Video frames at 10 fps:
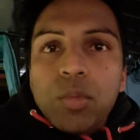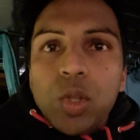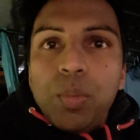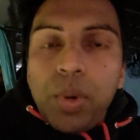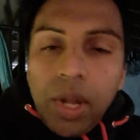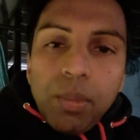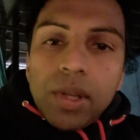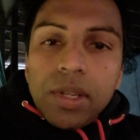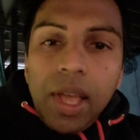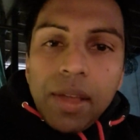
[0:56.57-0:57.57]
You pretty
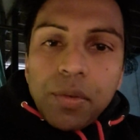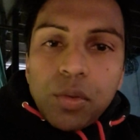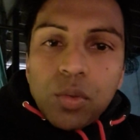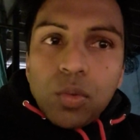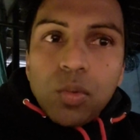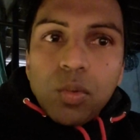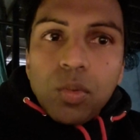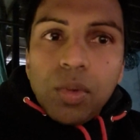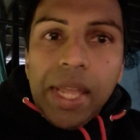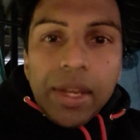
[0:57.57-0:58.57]
much have to
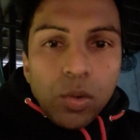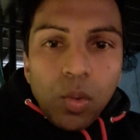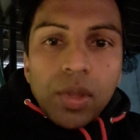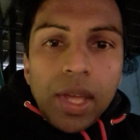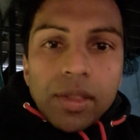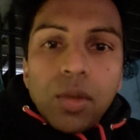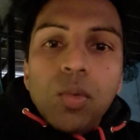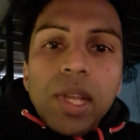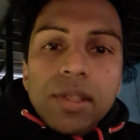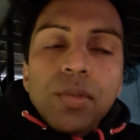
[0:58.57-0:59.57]
ignore that. The
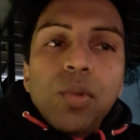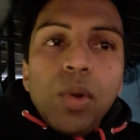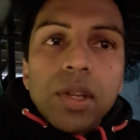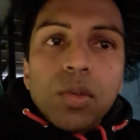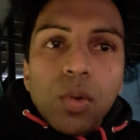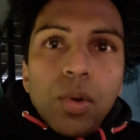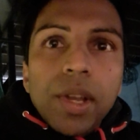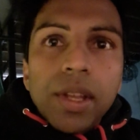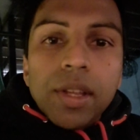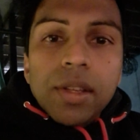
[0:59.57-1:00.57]
reason for
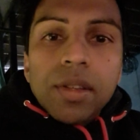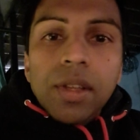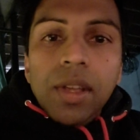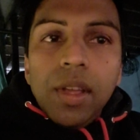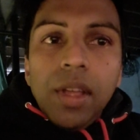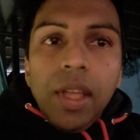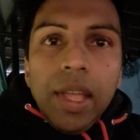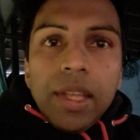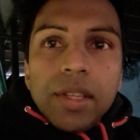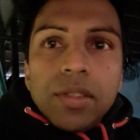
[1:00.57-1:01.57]
ignoring it
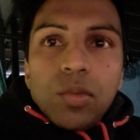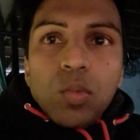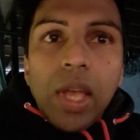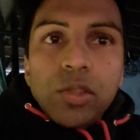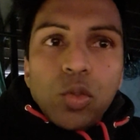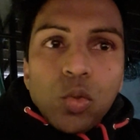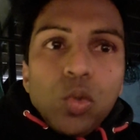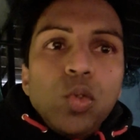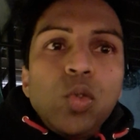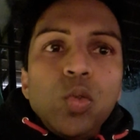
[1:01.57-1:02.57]
is as
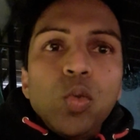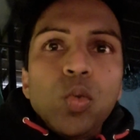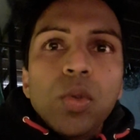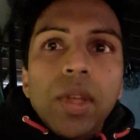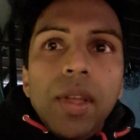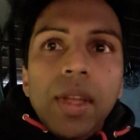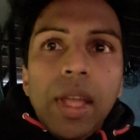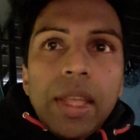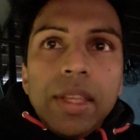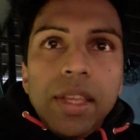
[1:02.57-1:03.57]
soon as you
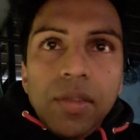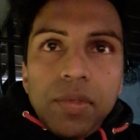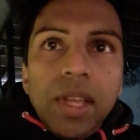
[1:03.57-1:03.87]
give